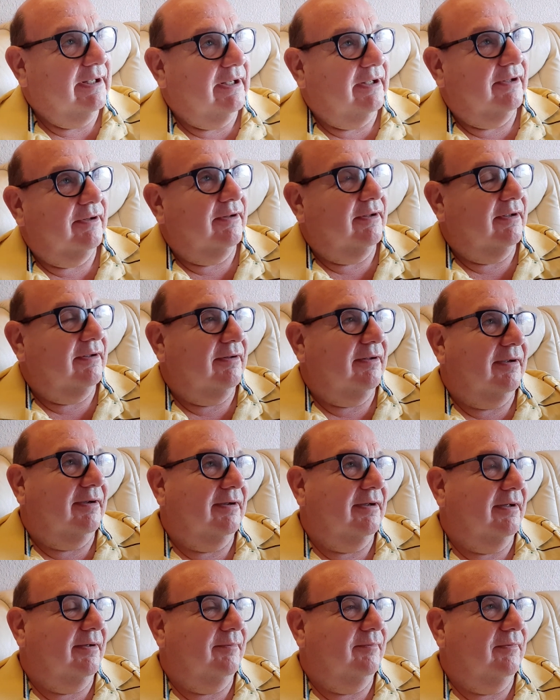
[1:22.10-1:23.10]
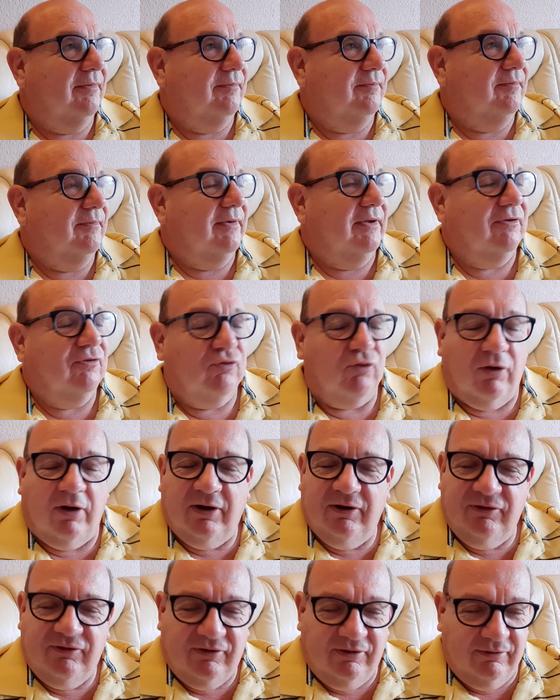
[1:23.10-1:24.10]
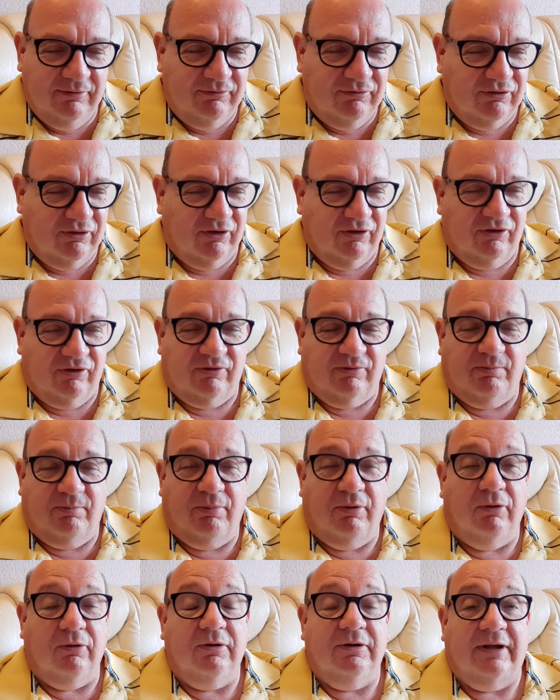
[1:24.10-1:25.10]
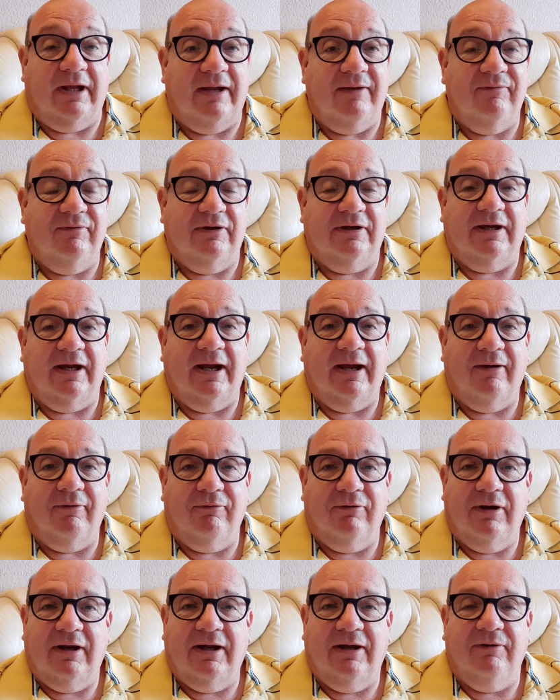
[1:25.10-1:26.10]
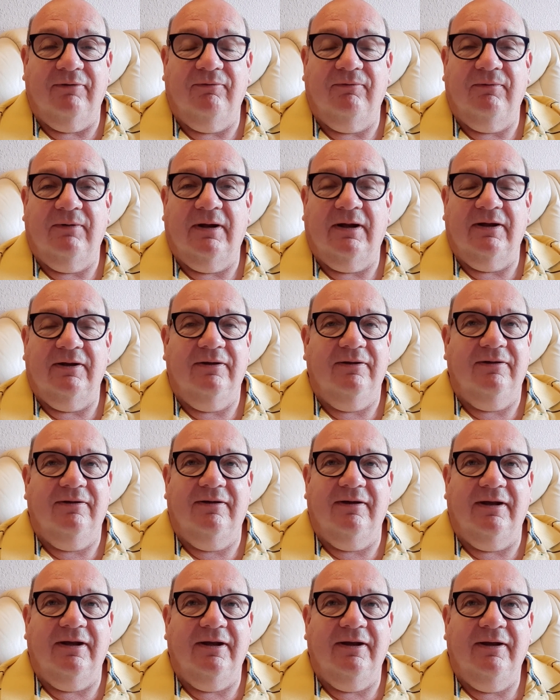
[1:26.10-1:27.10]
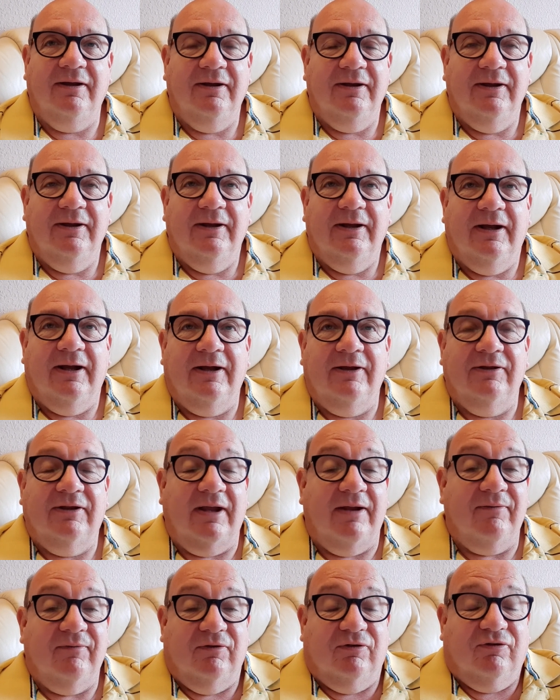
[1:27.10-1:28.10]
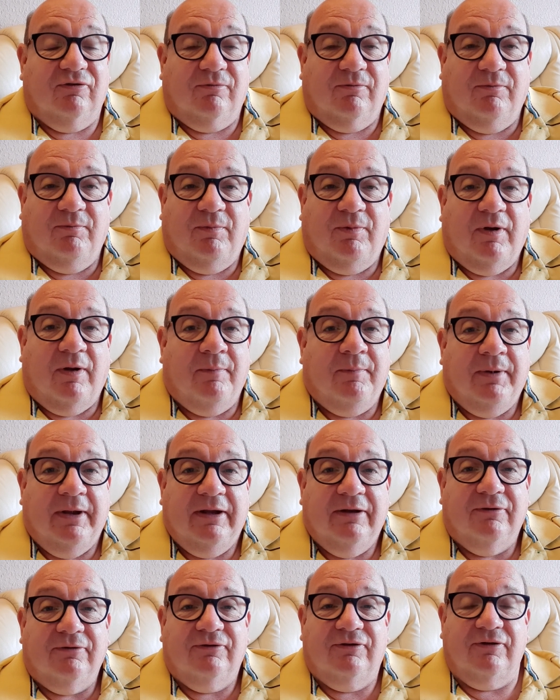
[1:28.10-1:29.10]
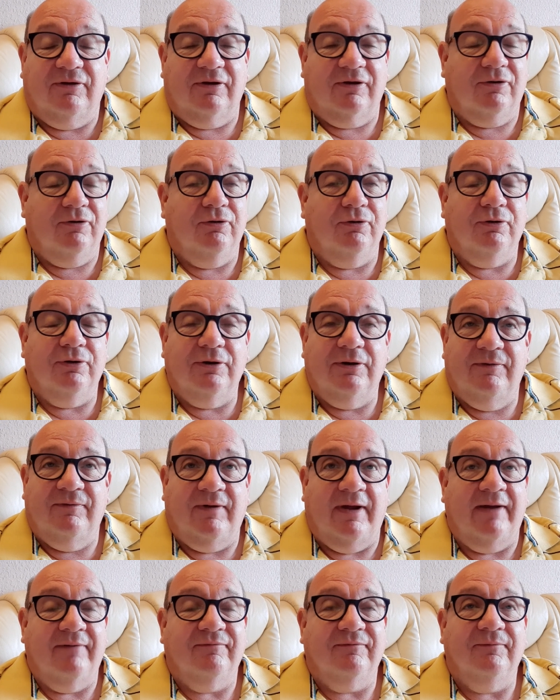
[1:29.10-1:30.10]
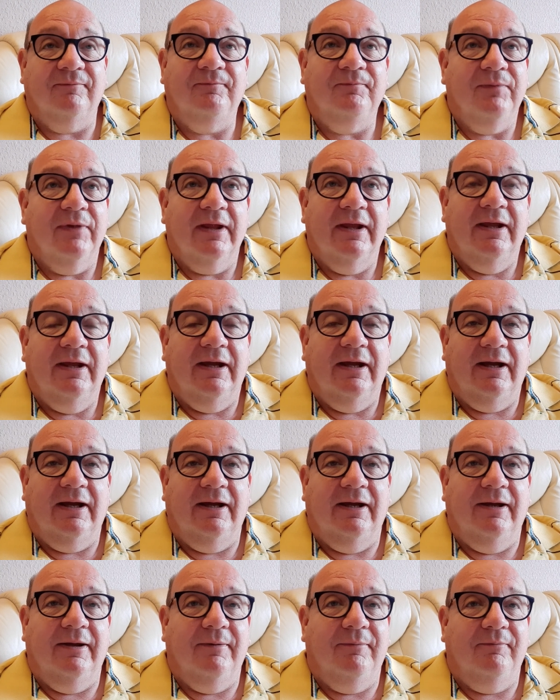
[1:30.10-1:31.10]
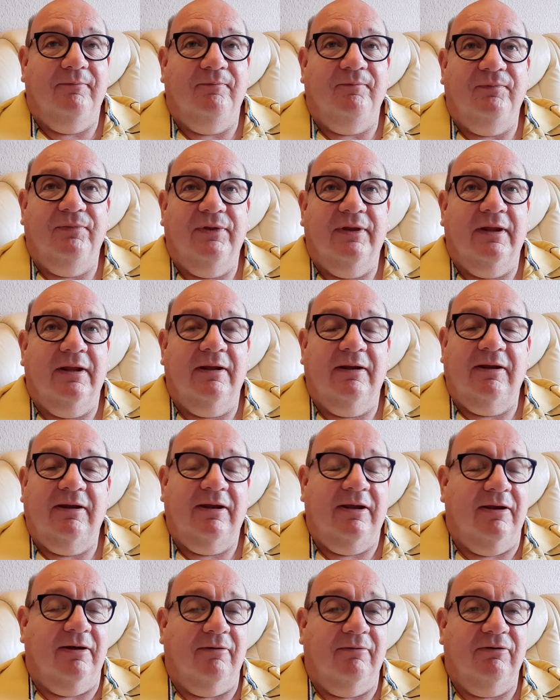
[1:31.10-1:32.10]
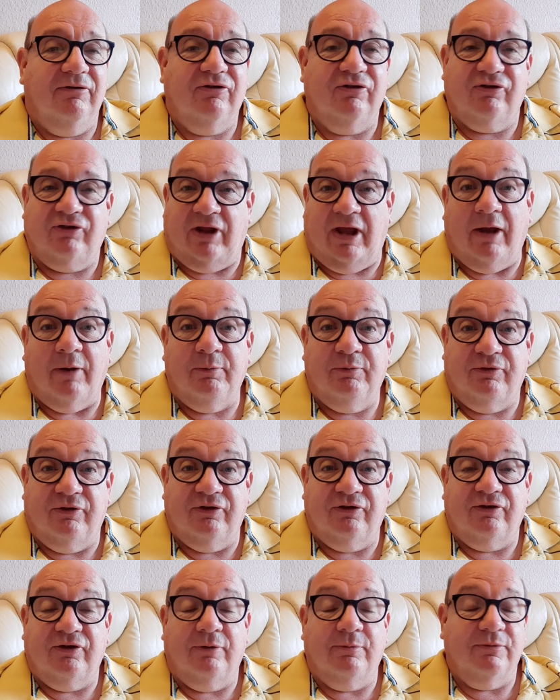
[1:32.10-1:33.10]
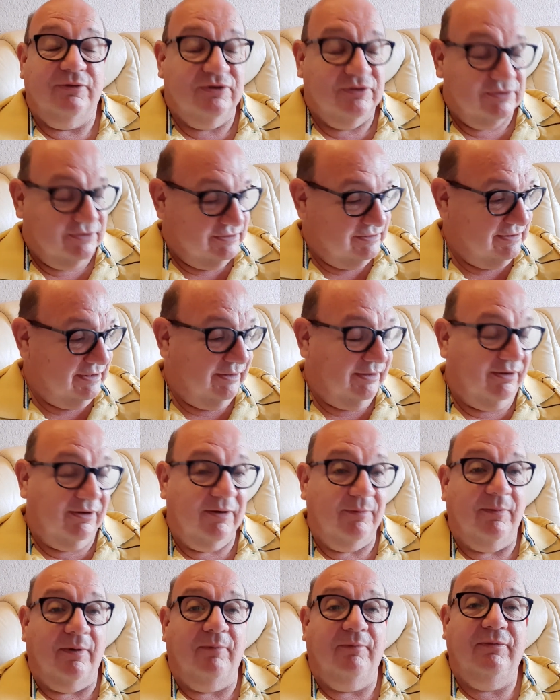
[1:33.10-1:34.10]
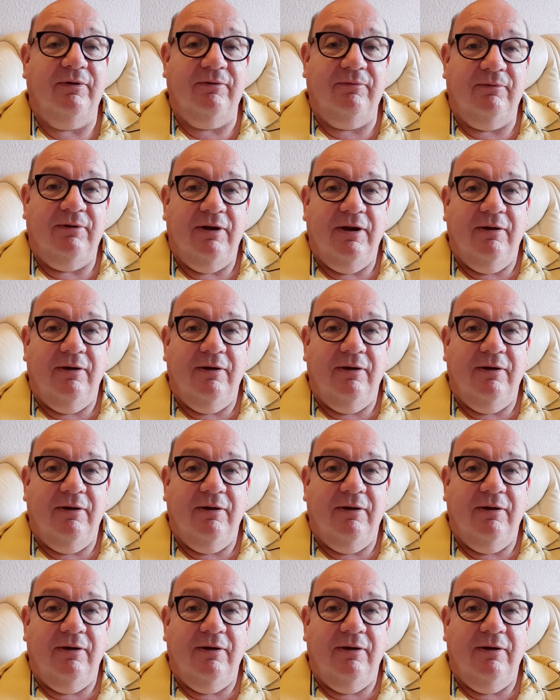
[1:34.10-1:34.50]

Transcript: and um, trying to just pull David down and and uh, and David's appeal to the court of heaven, um, you know, it just helps us so much, doesn't it? Come on, we